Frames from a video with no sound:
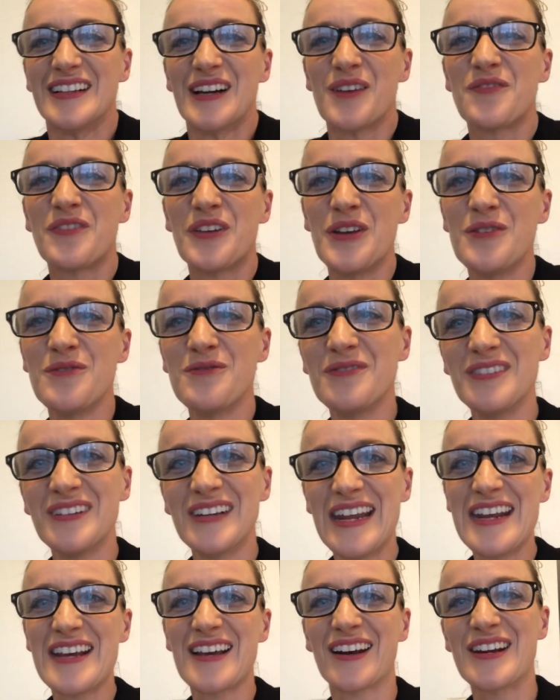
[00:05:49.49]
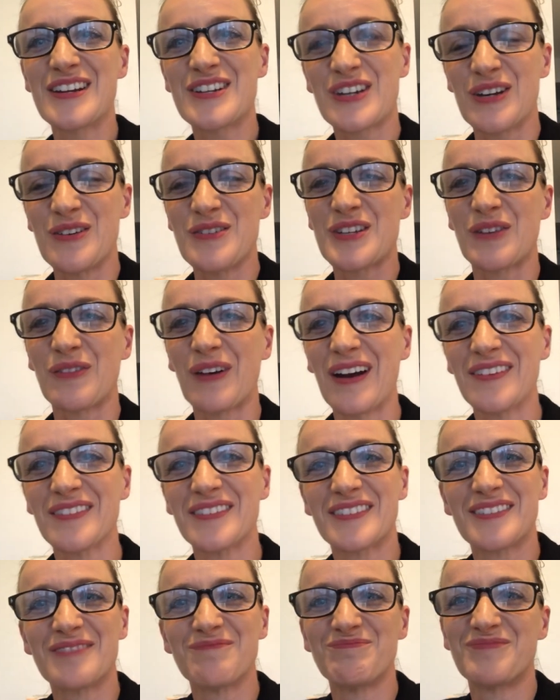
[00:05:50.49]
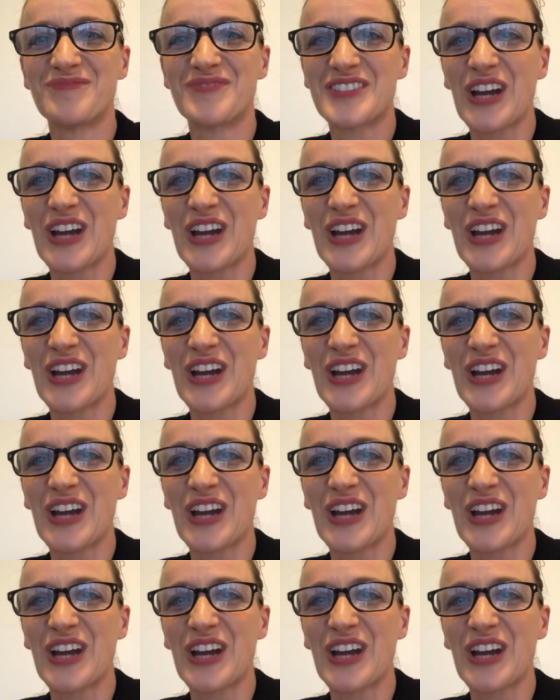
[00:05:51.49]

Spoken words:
a few legal issues around